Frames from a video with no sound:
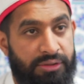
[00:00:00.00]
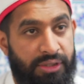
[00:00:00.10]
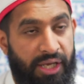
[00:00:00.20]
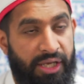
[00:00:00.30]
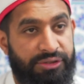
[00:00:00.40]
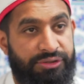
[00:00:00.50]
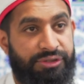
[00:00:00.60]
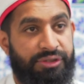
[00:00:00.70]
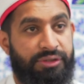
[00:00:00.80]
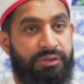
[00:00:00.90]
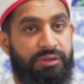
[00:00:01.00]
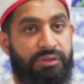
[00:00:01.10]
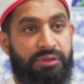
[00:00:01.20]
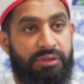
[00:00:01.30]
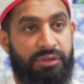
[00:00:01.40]
the Hajj,
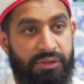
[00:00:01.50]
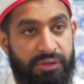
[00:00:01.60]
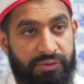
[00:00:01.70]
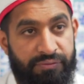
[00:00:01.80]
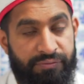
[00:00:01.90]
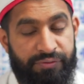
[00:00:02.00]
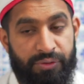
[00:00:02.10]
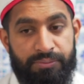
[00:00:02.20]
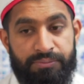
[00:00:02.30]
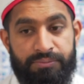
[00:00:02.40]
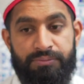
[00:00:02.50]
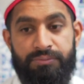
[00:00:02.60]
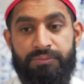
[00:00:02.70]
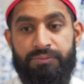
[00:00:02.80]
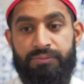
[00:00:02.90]
from
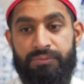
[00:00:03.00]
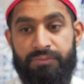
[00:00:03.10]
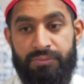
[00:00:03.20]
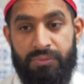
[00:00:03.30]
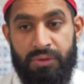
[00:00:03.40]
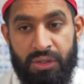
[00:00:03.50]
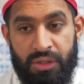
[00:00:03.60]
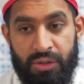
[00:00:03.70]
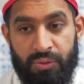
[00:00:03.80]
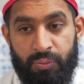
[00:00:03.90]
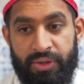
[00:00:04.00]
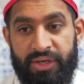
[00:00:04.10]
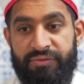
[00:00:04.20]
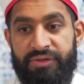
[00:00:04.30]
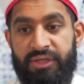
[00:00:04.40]

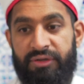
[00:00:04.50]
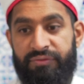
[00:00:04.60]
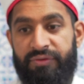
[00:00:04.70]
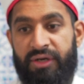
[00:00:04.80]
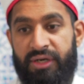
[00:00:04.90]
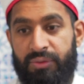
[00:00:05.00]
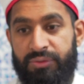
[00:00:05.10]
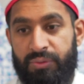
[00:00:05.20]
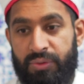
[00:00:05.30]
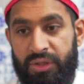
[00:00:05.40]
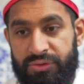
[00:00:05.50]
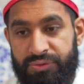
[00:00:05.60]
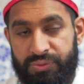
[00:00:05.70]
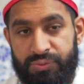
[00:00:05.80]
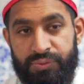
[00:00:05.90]
wherever they live around the world
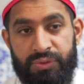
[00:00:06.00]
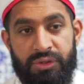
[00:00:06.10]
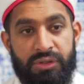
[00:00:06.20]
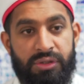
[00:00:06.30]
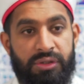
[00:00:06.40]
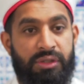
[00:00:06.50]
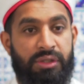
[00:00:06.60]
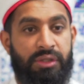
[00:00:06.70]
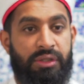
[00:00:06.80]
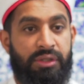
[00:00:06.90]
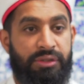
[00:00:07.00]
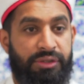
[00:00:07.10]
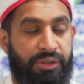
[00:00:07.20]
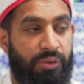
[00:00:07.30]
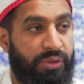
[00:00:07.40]
to
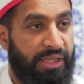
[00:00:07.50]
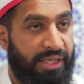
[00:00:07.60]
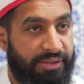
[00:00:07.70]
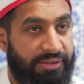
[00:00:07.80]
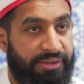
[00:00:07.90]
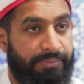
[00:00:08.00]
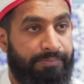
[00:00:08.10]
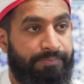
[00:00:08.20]
the Holy Land,